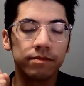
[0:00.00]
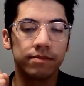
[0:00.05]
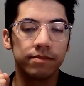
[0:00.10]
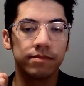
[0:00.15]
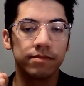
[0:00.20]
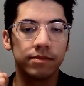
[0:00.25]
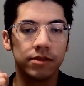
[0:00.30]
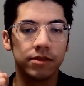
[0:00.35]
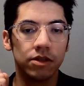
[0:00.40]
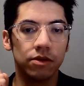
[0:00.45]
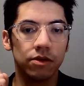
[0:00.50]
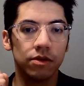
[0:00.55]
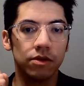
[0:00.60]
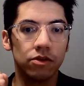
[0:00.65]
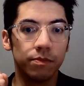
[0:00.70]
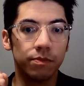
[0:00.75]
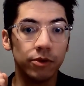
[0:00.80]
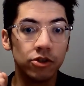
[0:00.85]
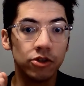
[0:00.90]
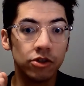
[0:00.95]
So you
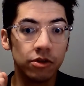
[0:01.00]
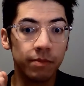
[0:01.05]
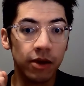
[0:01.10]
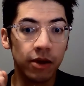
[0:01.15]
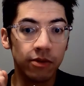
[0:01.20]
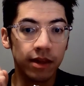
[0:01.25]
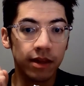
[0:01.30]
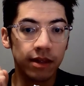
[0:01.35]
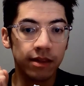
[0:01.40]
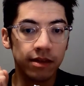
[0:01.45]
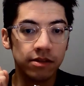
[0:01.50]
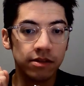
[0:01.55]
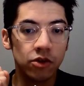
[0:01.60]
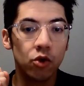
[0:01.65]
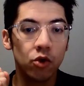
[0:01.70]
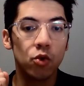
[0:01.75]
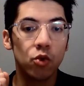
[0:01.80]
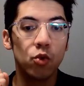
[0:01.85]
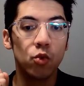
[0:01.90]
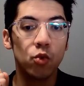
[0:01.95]
put your mouth like
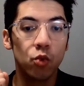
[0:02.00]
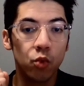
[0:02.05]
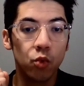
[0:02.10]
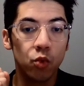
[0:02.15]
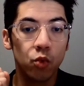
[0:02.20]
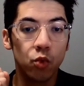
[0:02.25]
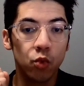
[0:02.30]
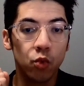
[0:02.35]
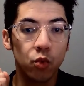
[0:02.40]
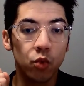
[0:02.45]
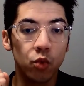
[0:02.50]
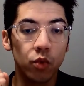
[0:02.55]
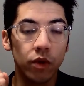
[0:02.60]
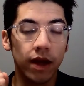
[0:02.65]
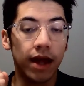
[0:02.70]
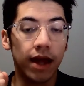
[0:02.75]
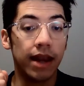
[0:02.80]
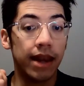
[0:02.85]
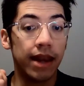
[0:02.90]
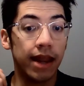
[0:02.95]
this,
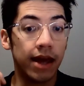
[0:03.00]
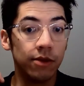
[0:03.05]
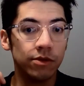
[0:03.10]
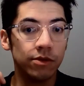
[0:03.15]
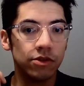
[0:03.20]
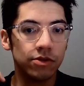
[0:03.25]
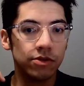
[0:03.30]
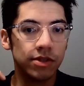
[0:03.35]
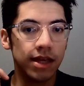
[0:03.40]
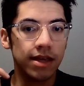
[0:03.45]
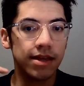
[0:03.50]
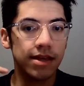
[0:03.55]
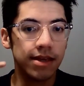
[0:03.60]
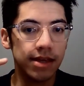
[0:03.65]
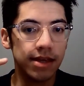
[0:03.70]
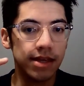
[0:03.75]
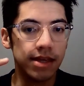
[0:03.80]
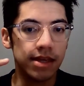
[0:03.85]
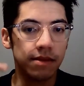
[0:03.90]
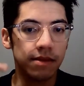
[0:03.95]
and now you say
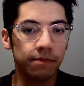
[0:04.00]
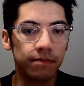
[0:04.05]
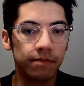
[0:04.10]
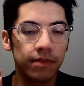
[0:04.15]
E.